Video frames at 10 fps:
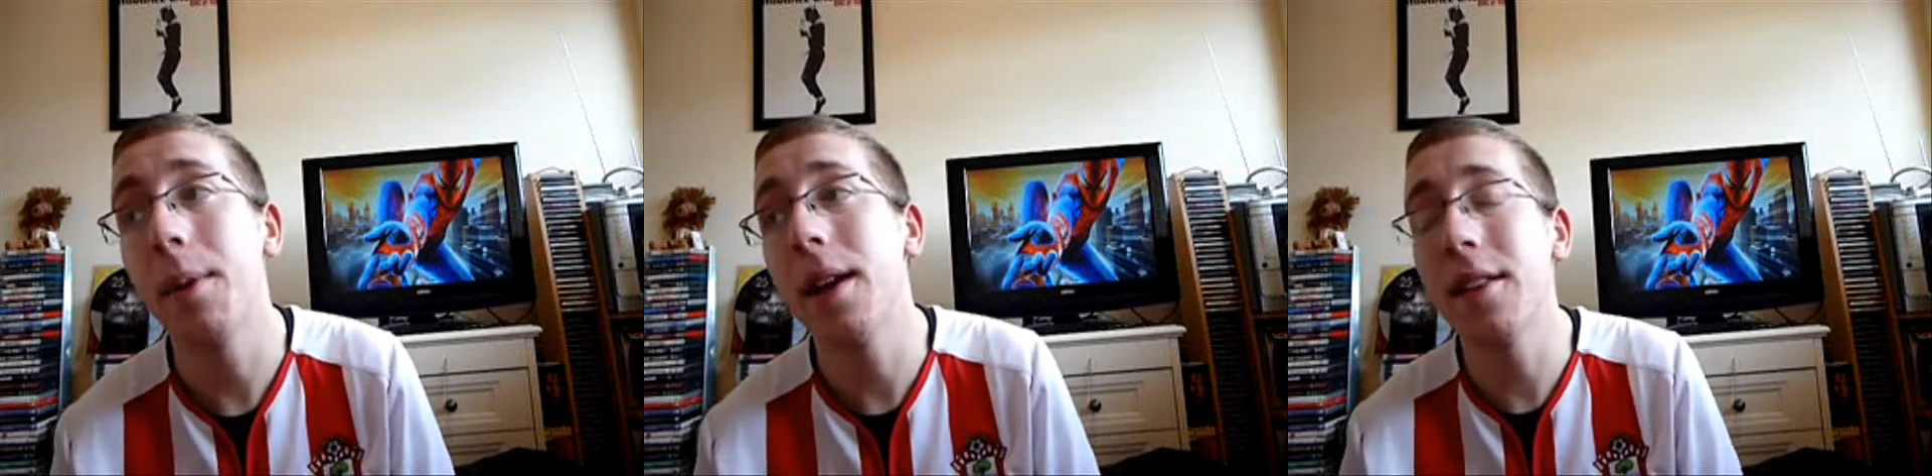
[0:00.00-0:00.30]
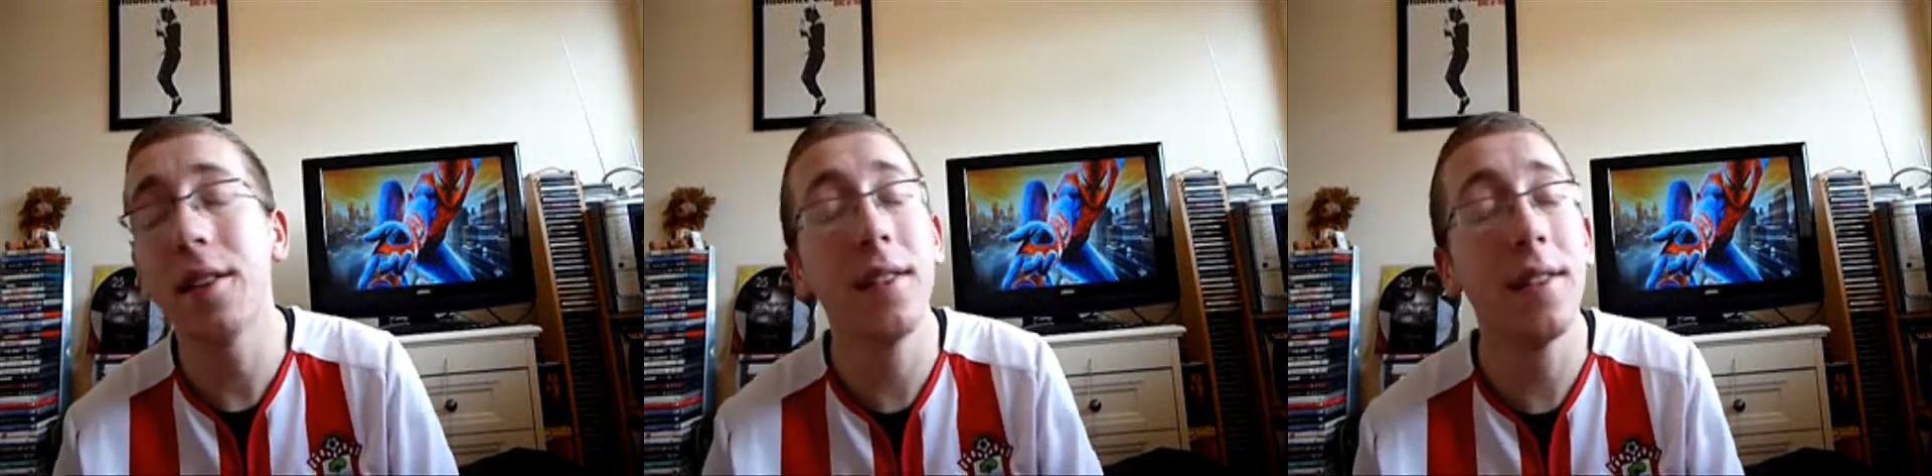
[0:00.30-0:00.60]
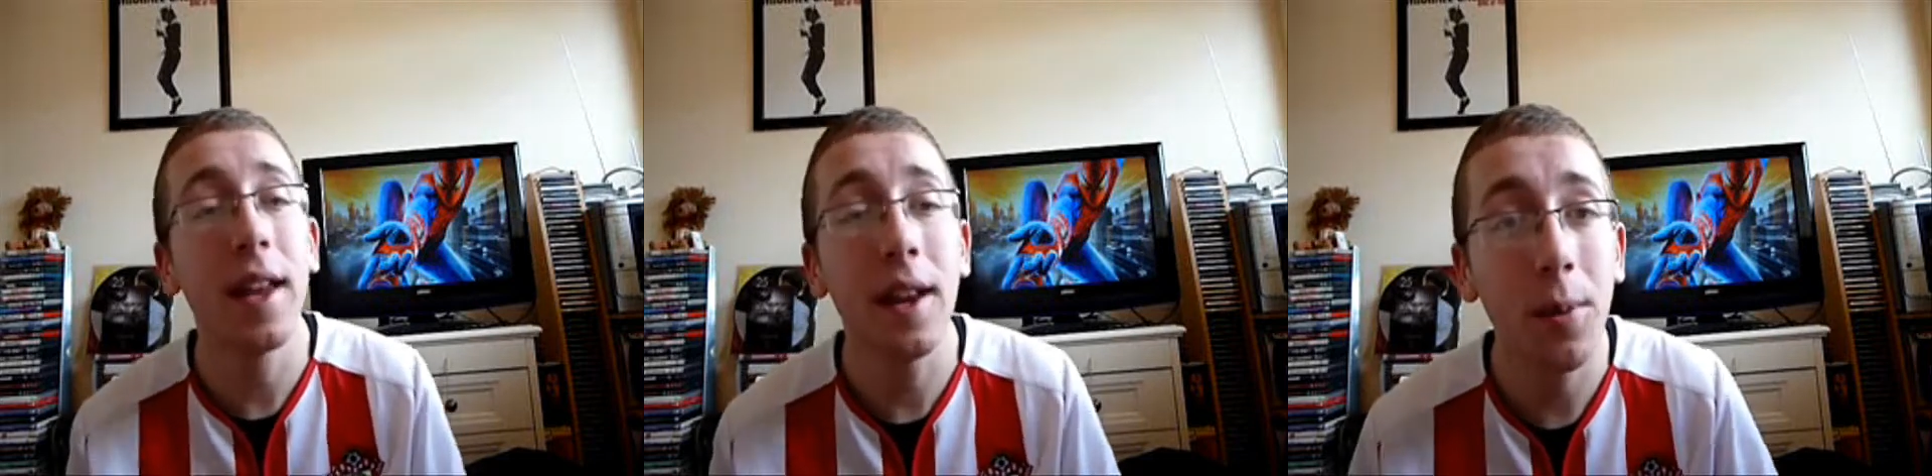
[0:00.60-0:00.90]
but it doesn't
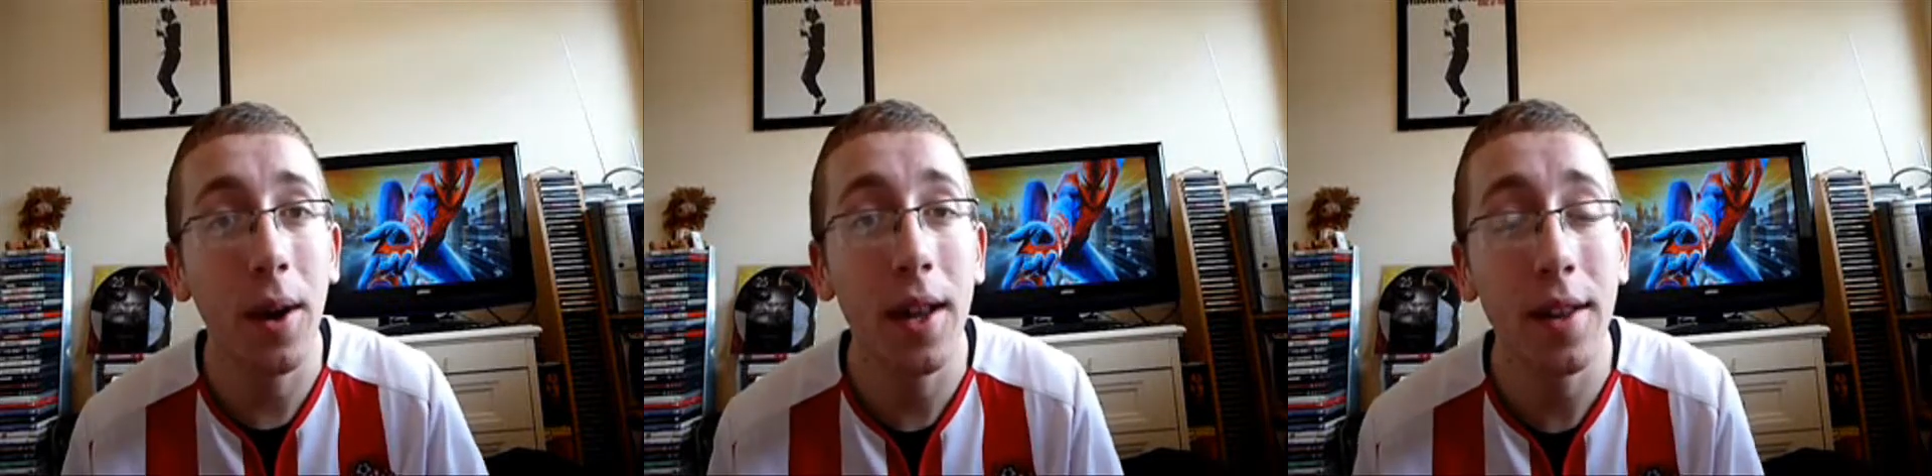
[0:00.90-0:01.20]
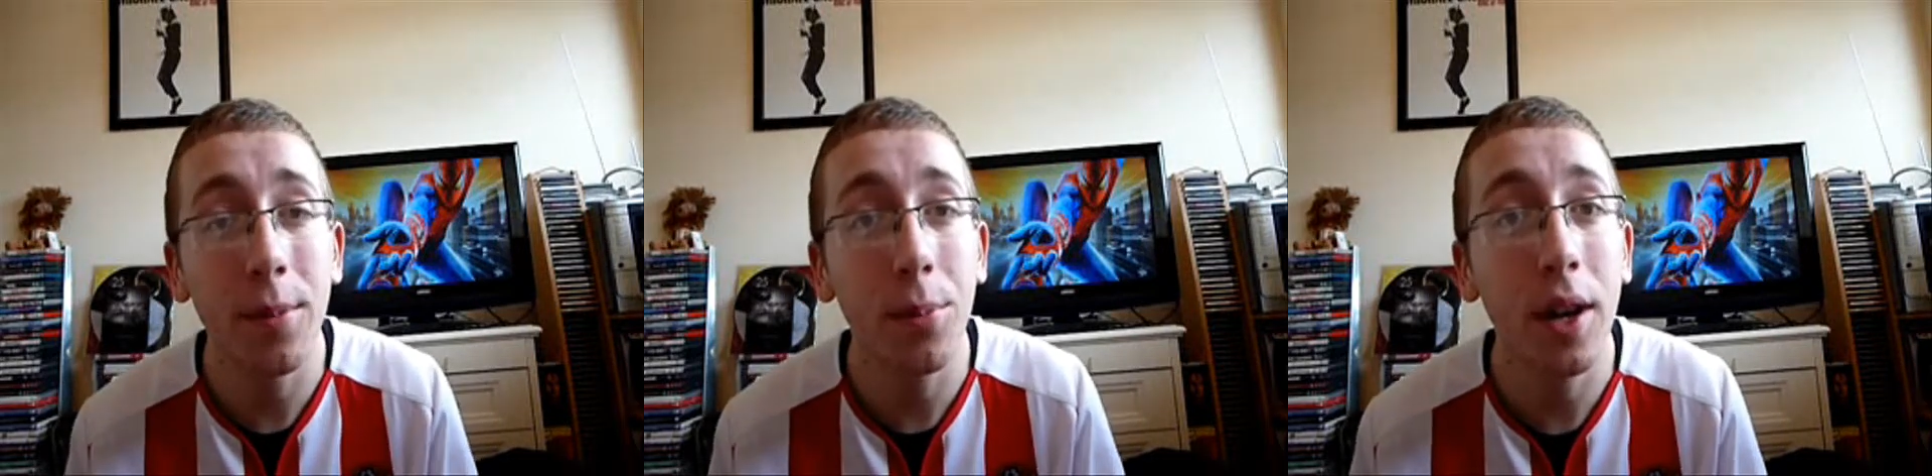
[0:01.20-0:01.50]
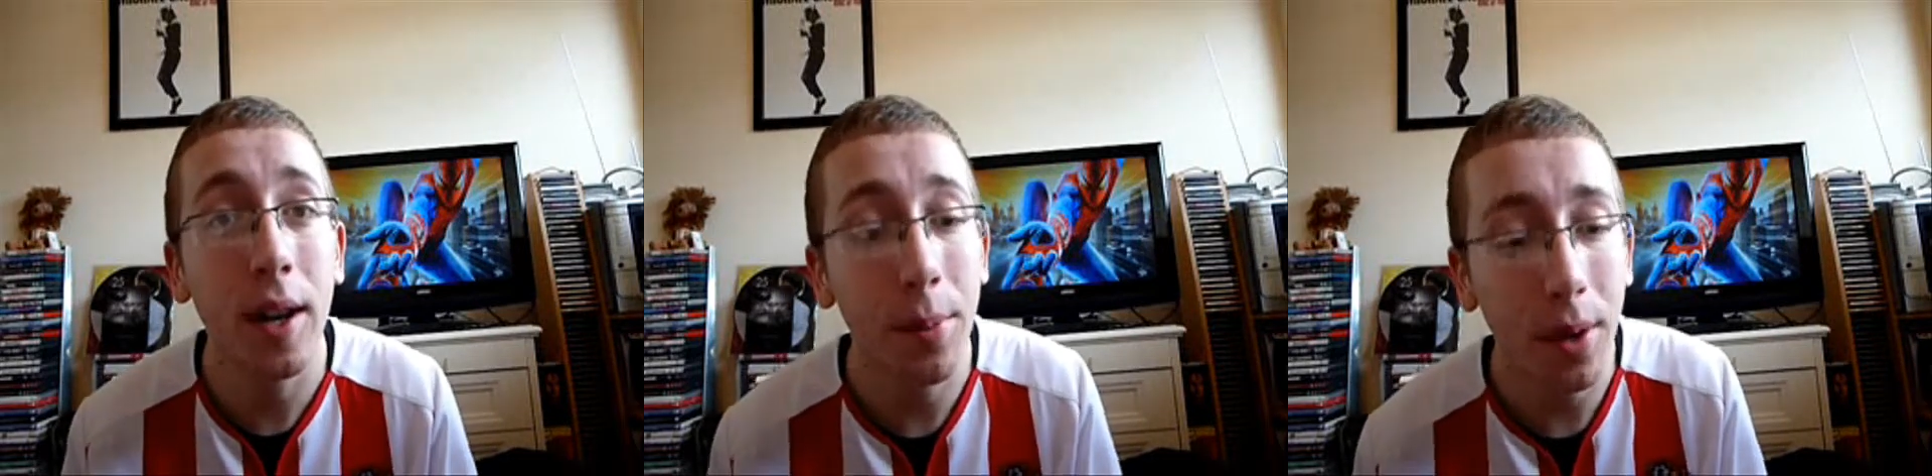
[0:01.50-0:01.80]
take away, it's a
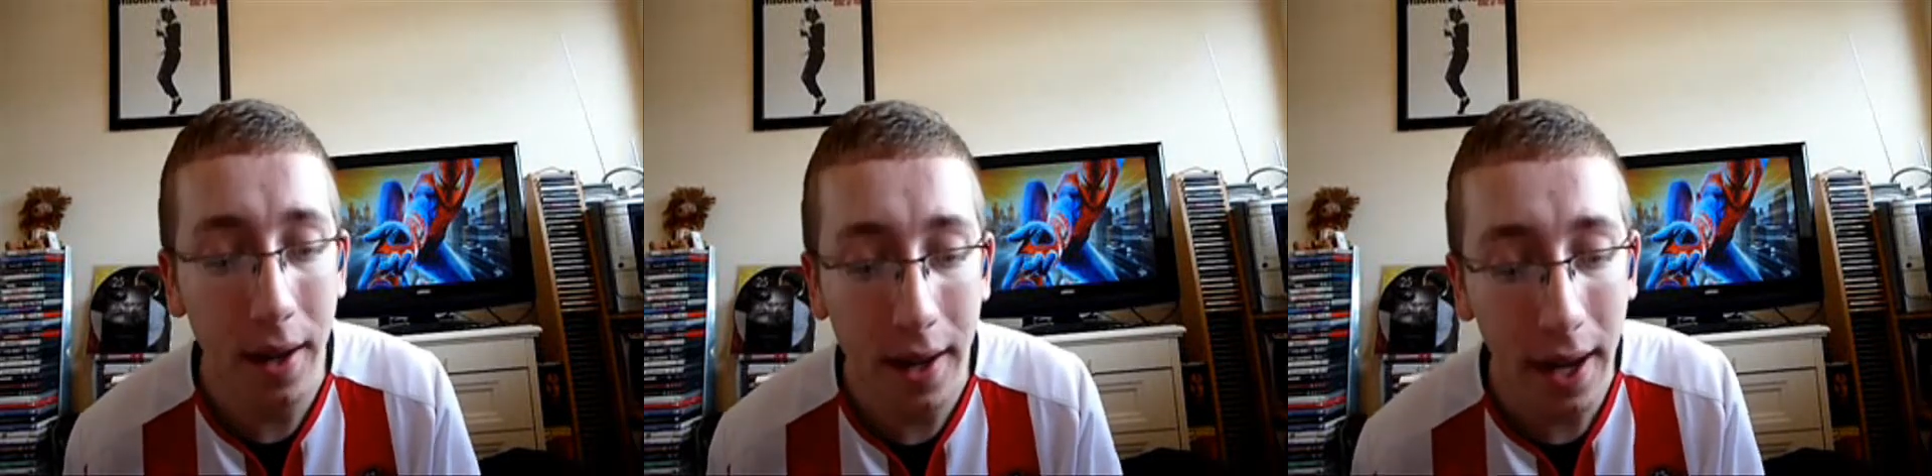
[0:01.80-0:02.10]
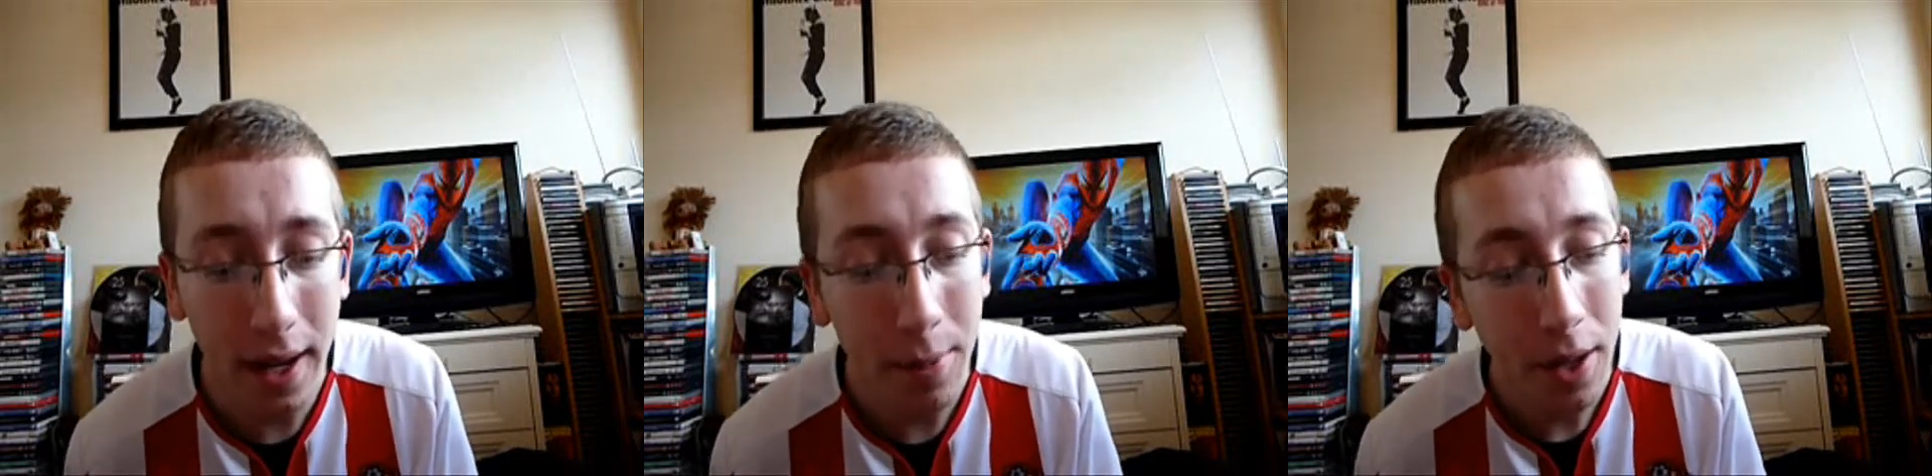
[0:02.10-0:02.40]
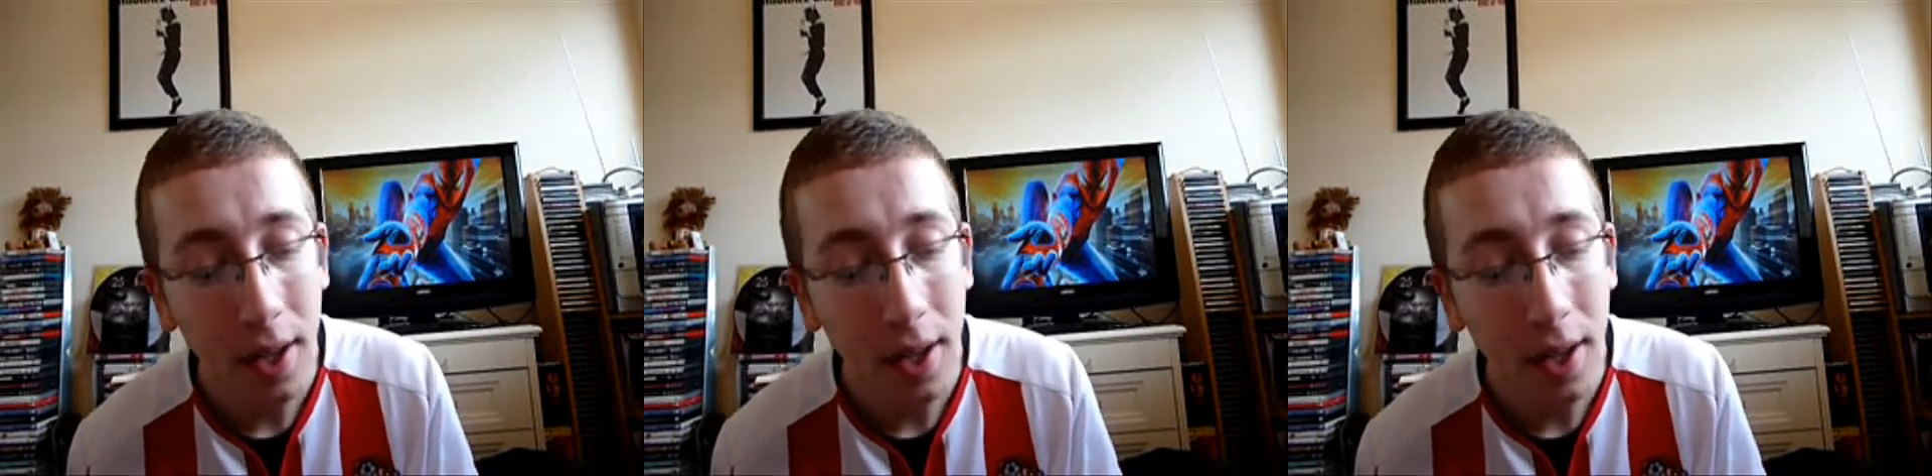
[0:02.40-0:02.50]
brilliant game.